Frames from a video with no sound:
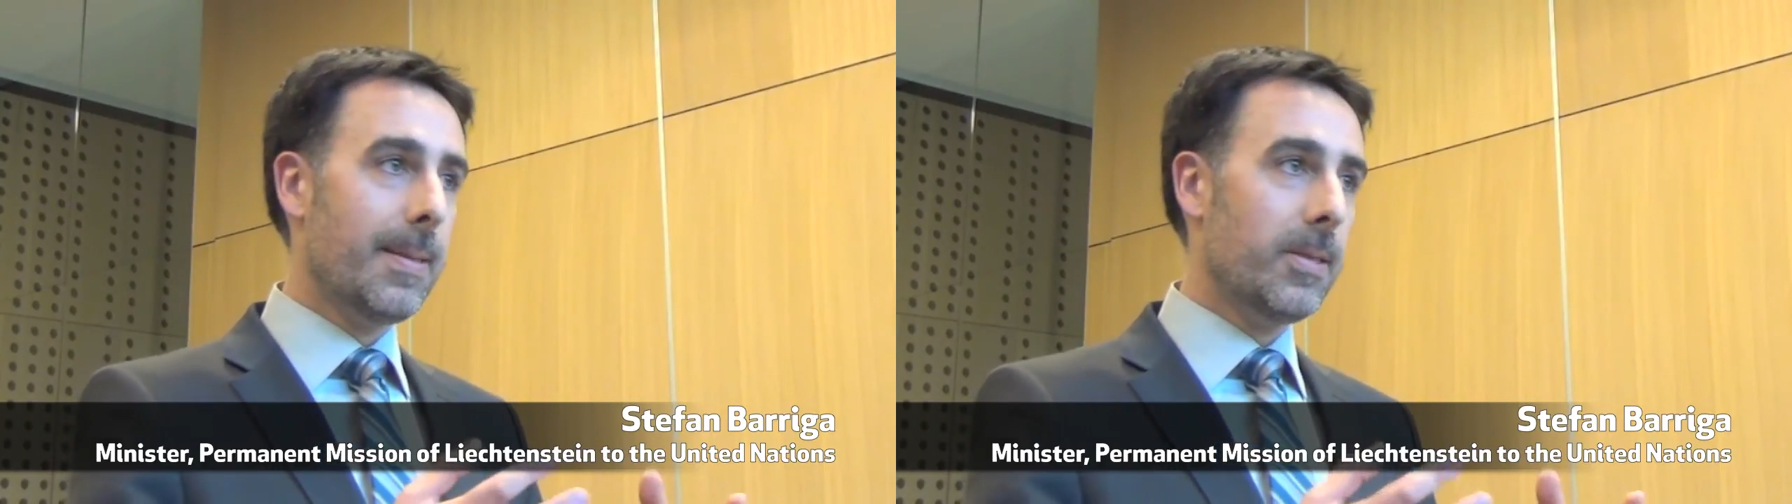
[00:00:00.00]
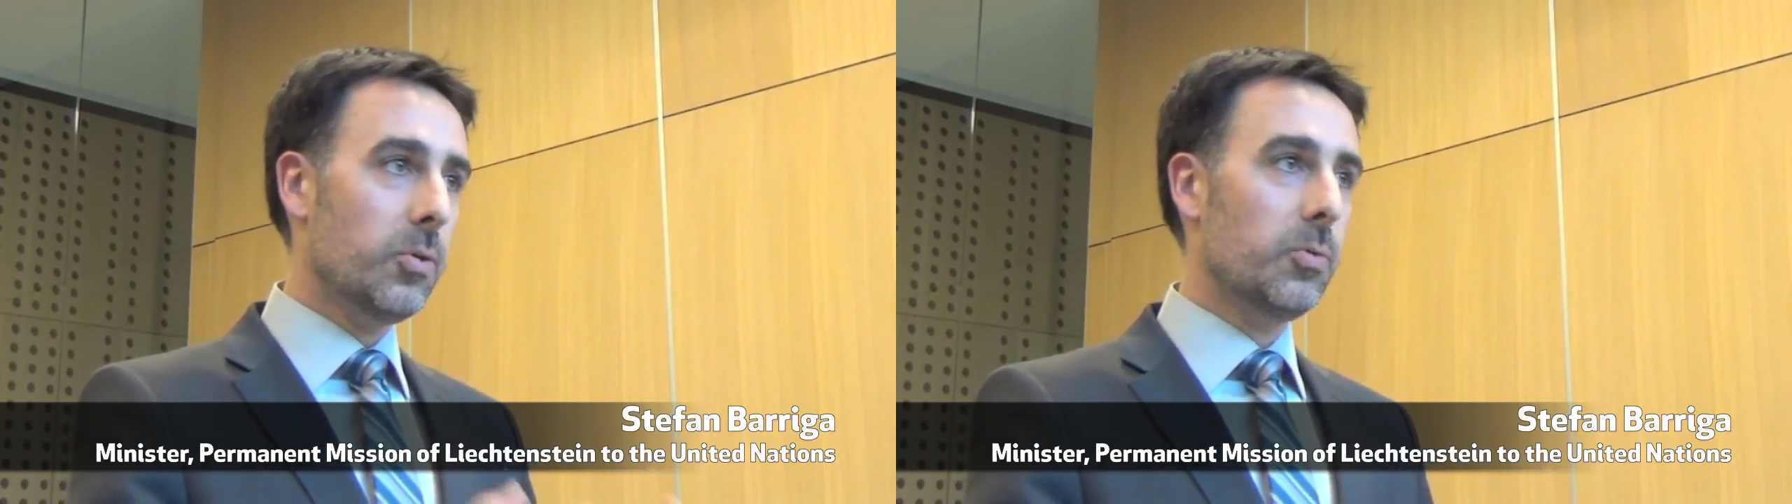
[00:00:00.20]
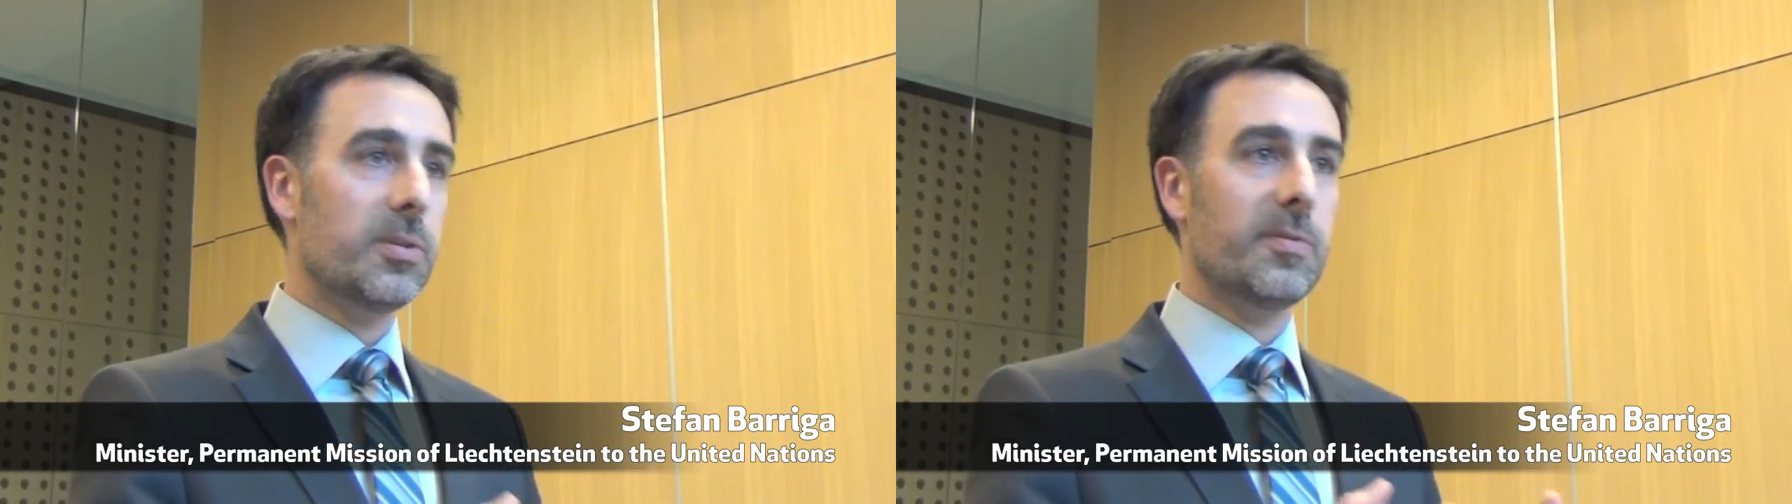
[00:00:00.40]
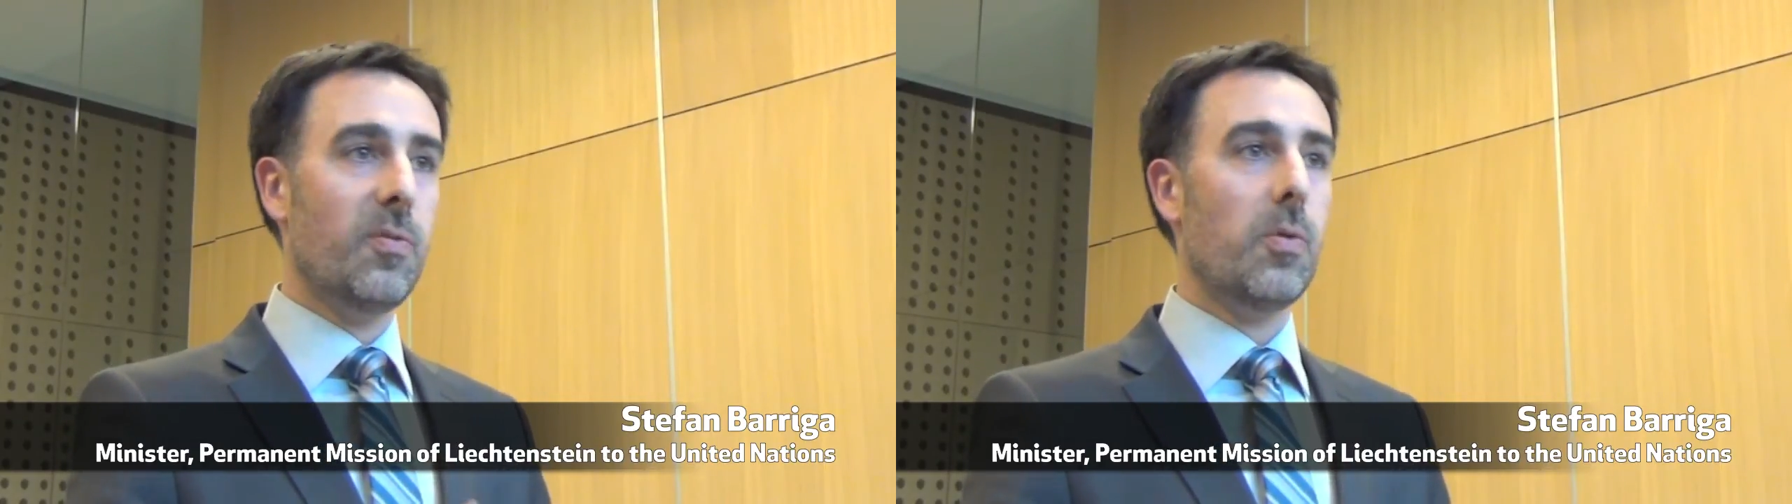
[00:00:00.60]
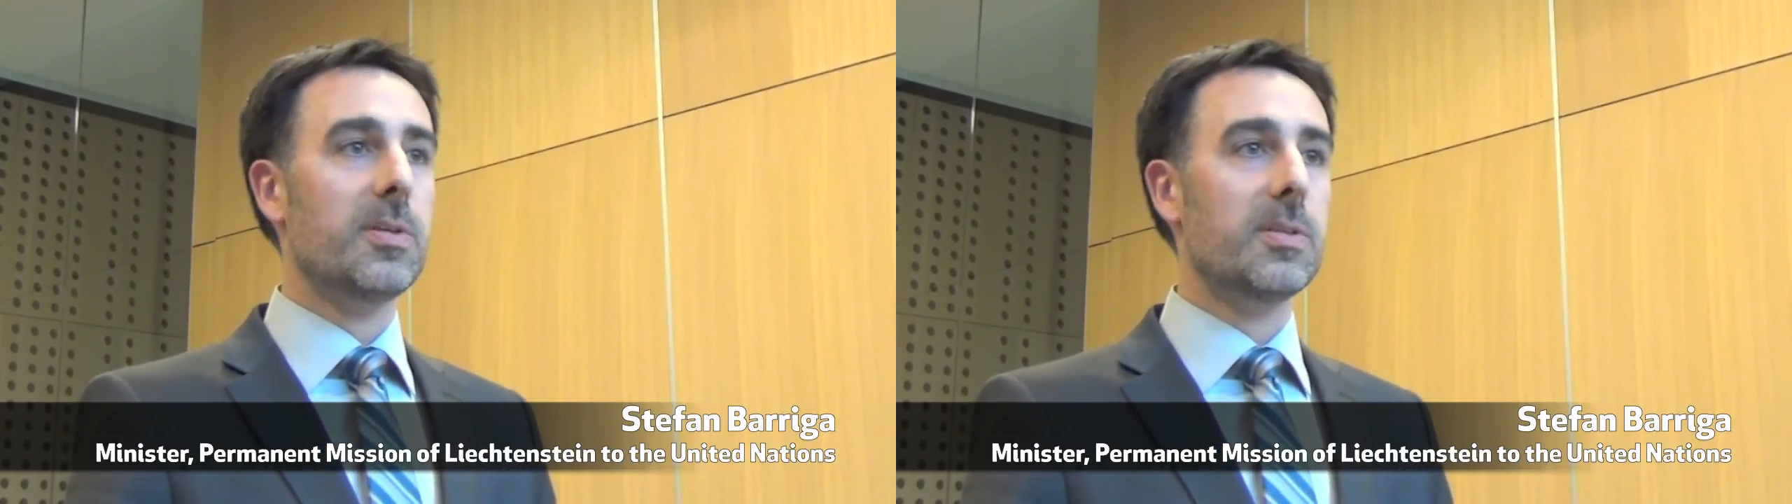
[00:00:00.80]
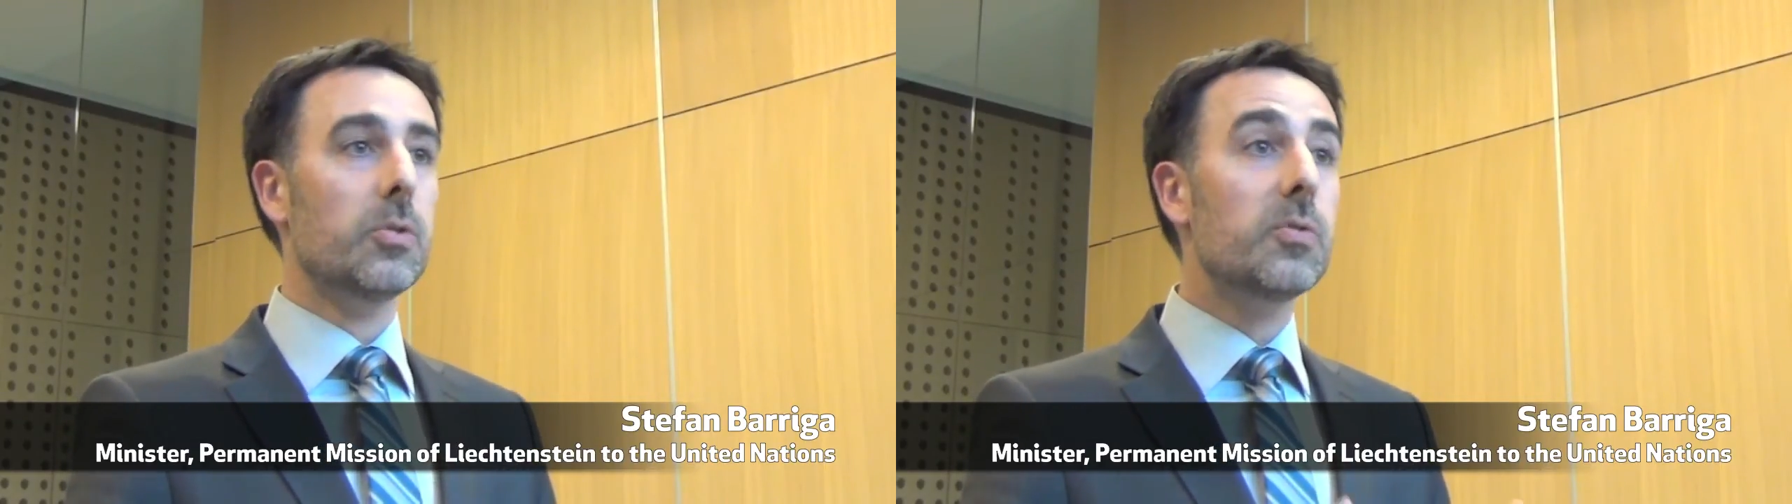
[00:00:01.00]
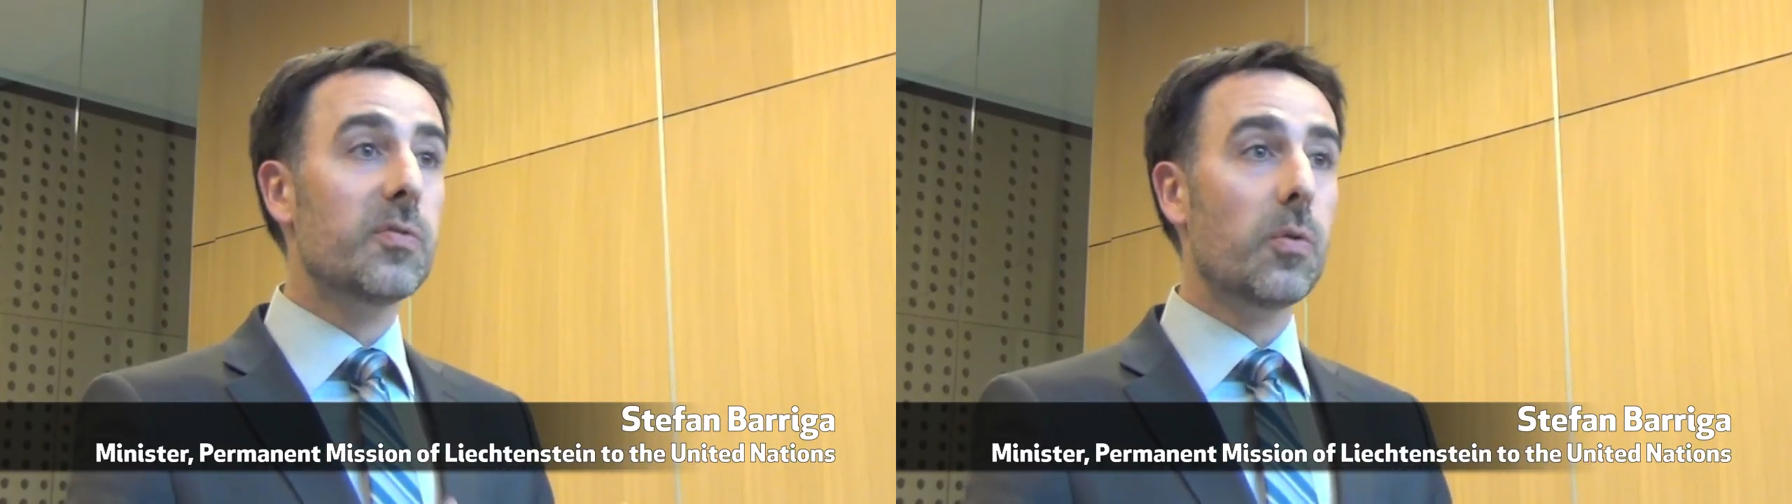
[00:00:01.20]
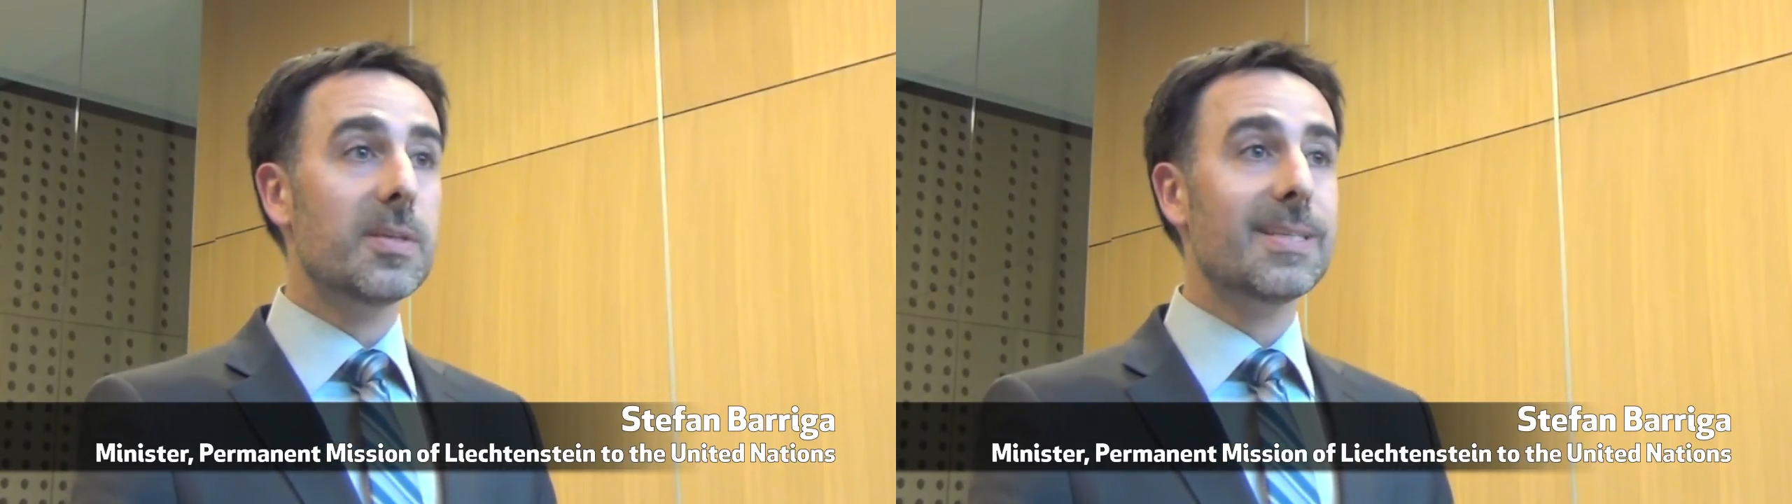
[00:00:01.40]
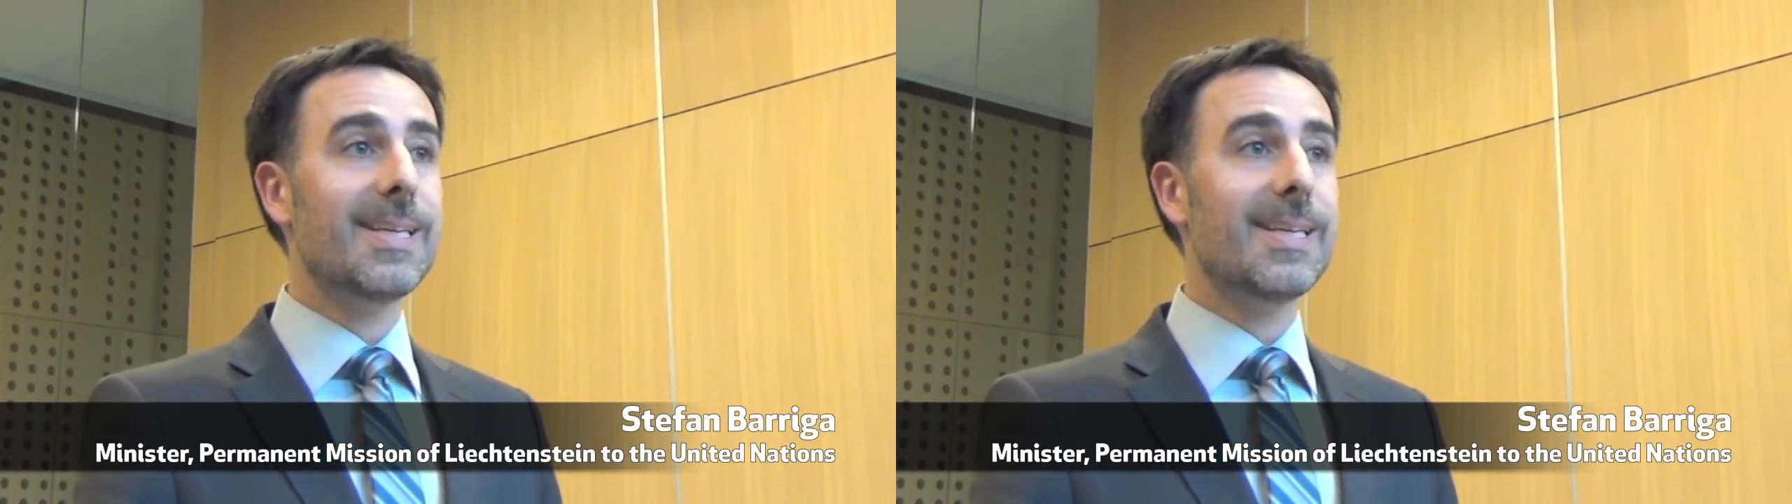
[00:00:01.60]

use the force use force